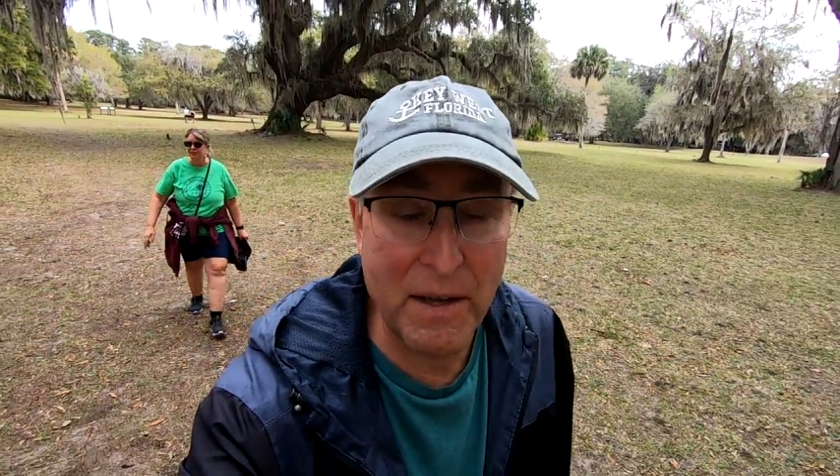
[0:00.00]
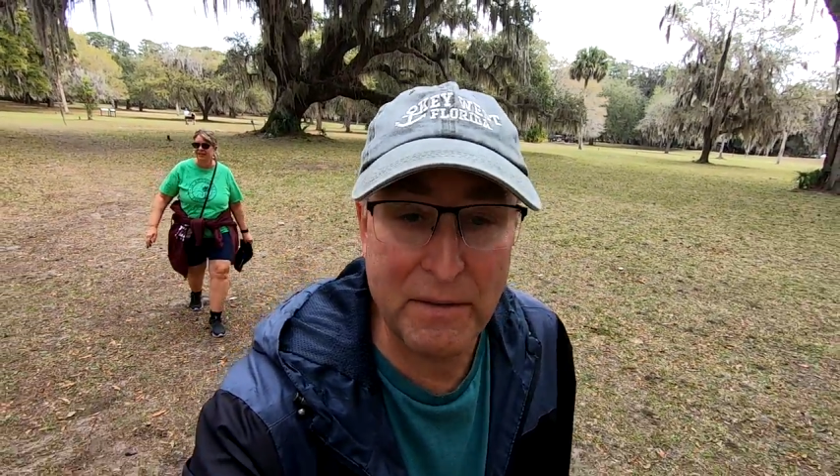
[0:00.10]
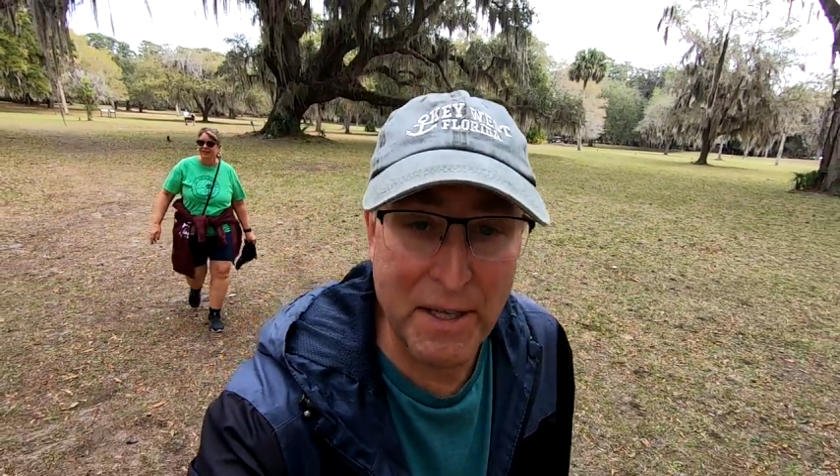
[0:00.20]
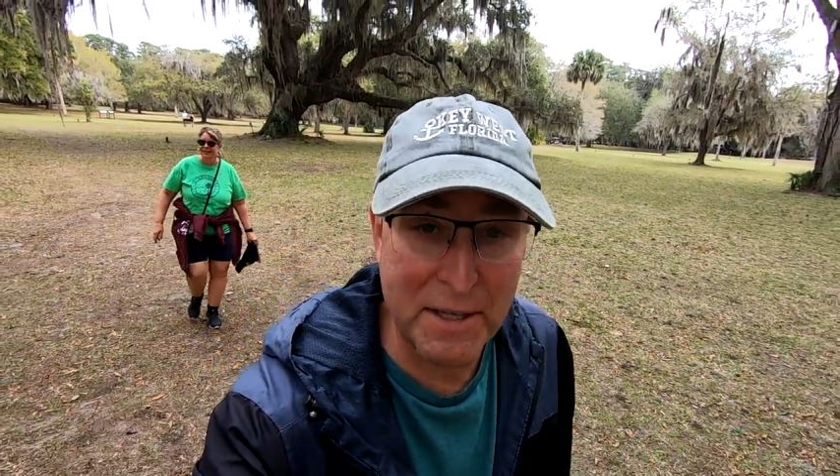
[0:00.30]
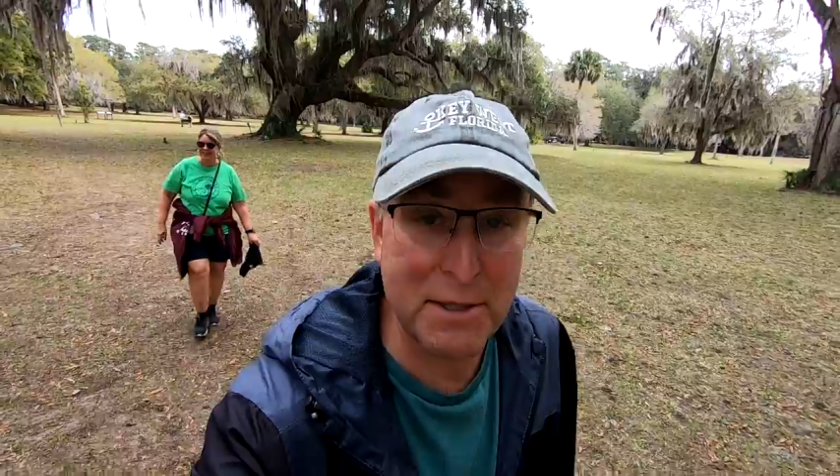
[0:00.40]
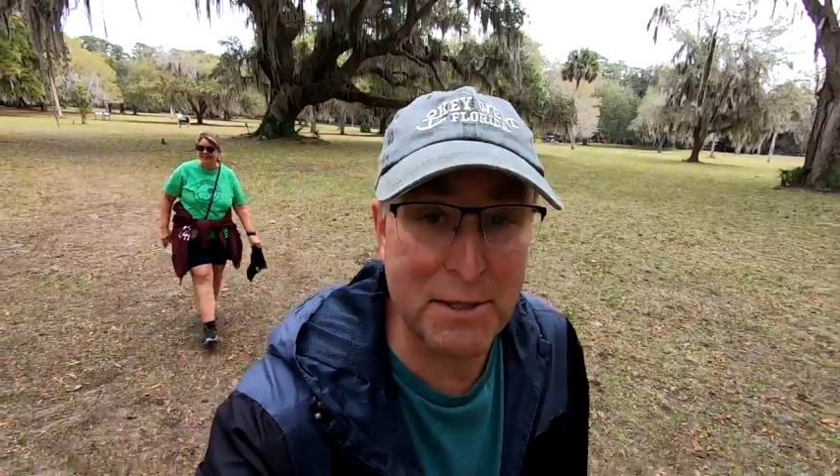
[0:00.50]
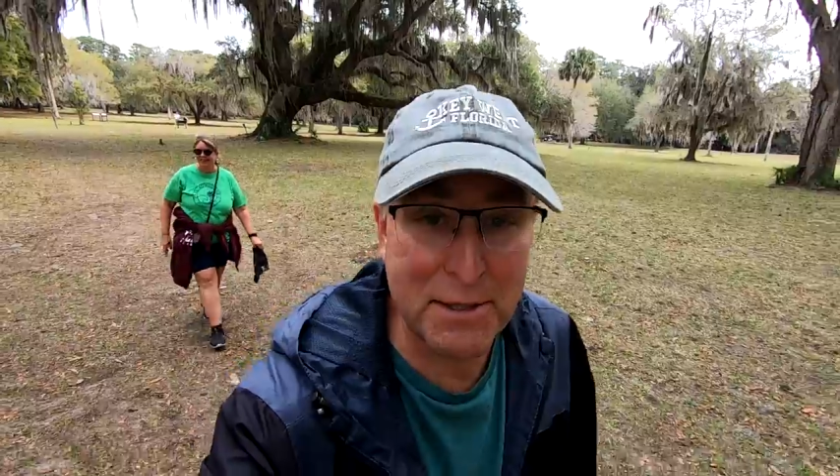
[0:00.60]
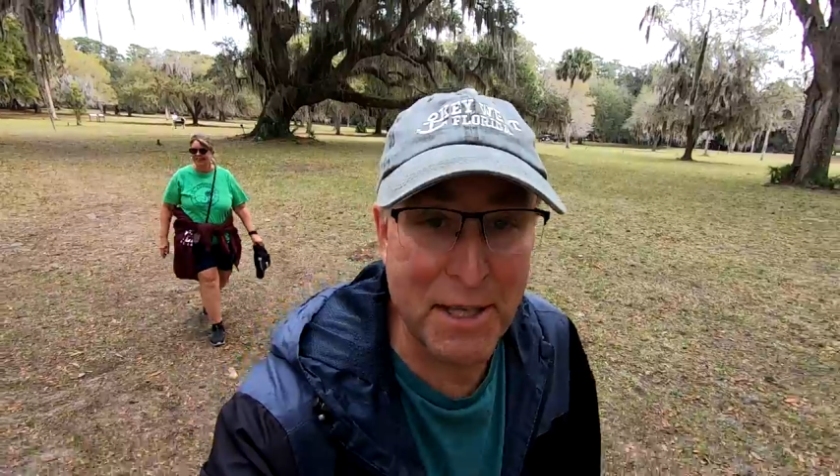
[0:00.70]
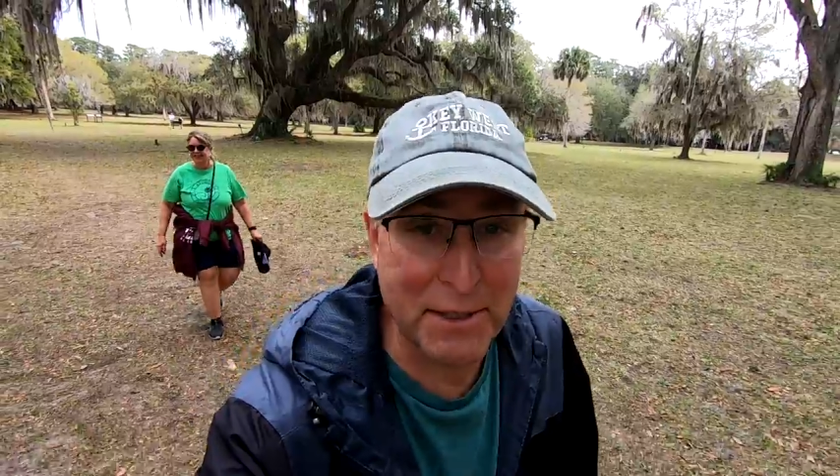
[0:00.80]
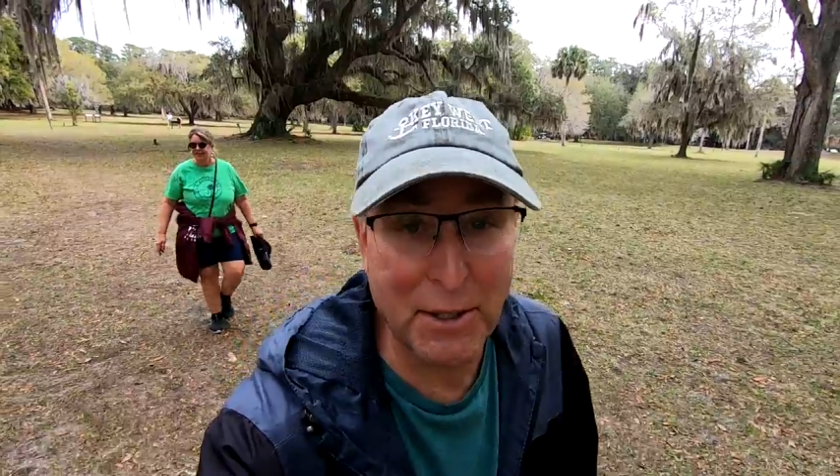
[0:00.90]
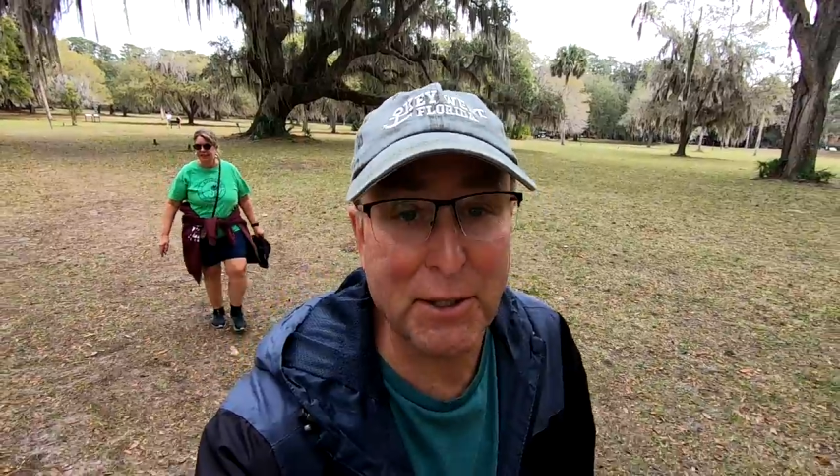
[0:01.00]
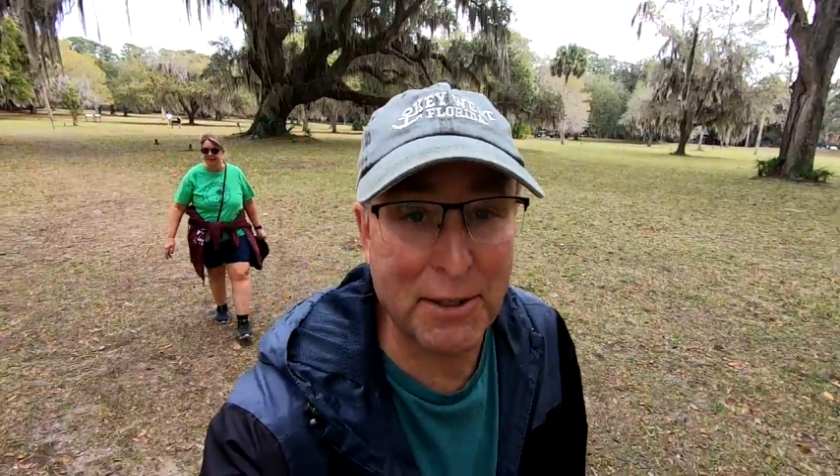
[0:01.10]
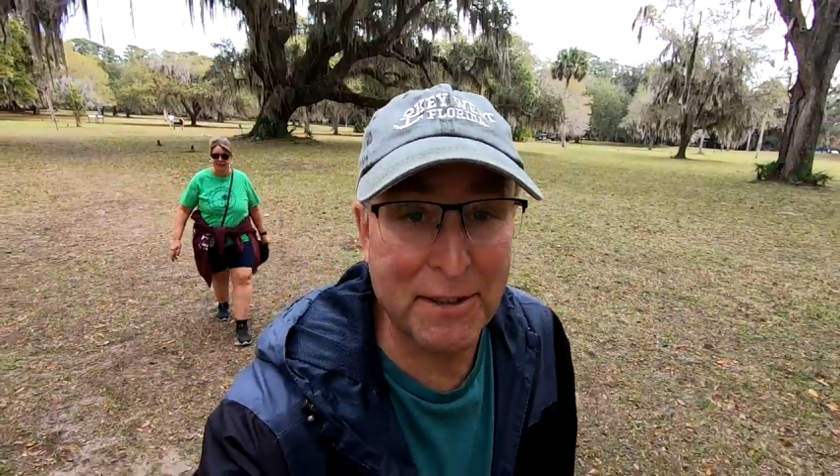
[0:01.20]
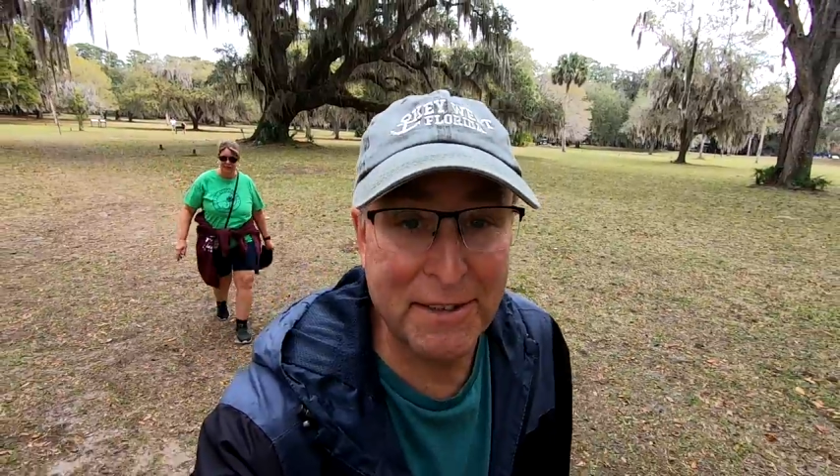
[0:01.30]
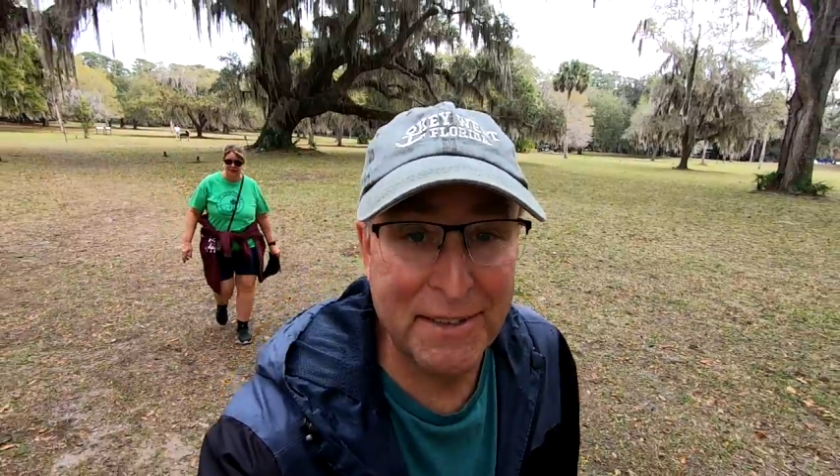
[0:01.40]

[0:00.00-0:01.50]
foundations. Take a look.